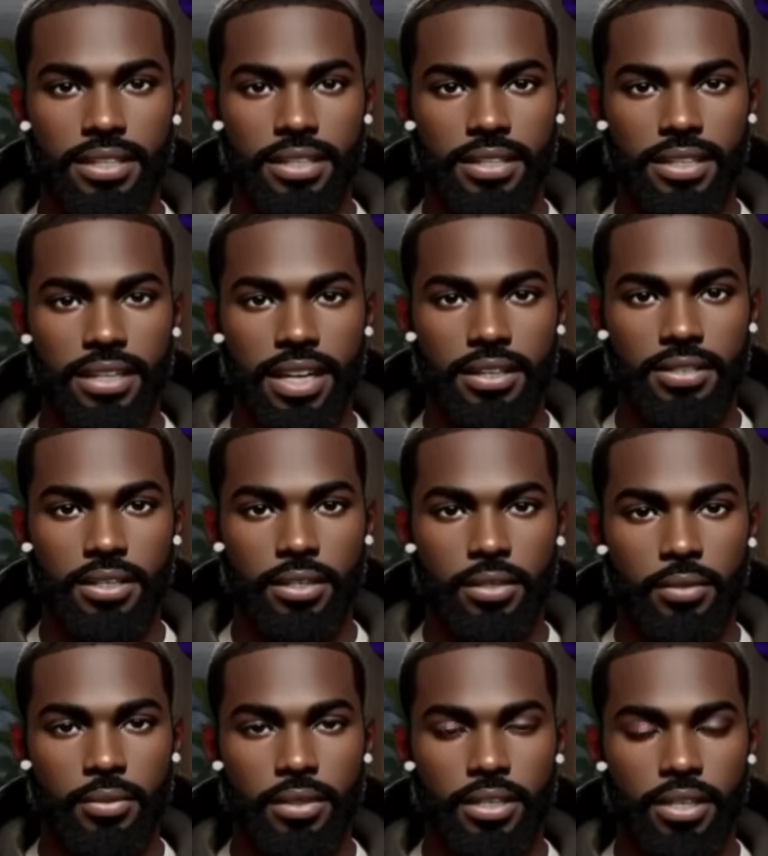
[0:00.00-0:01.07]
and made his
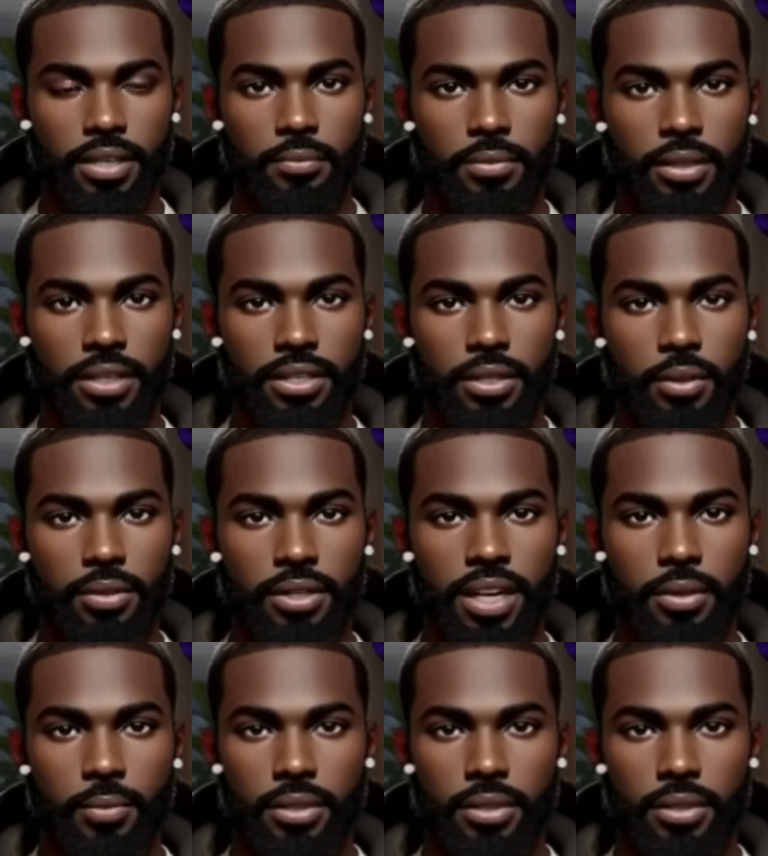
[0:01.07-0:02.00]
demand once more.